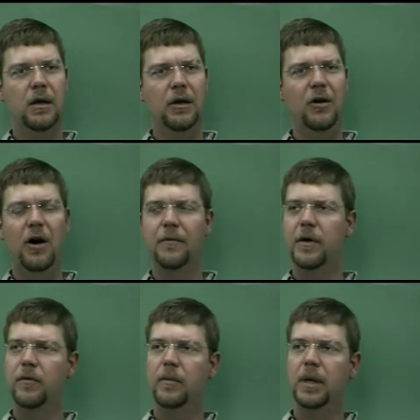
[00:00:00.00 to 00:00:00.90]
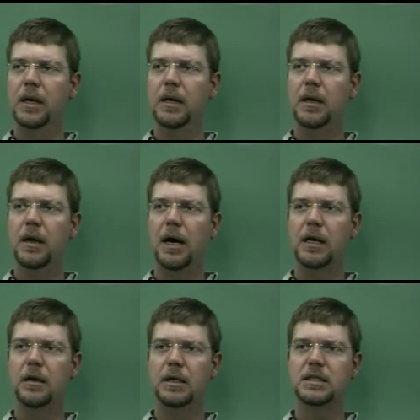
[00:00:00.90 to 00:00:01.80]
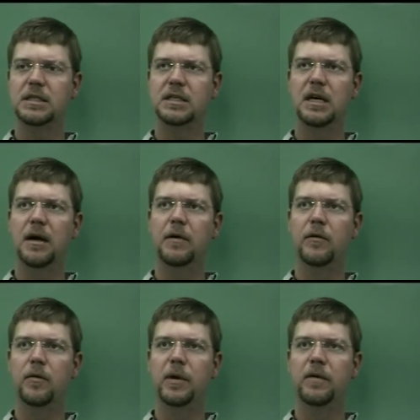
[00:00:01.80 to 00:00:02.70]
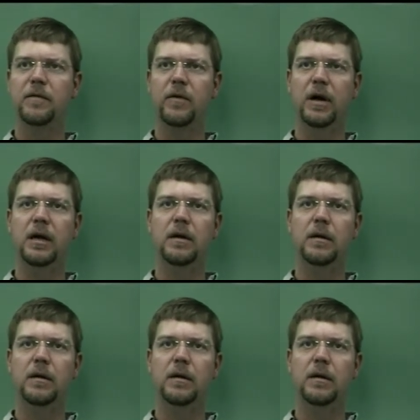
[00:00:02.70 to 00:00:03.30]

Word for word: You know, I've never been, I can honestly say I've never been afraid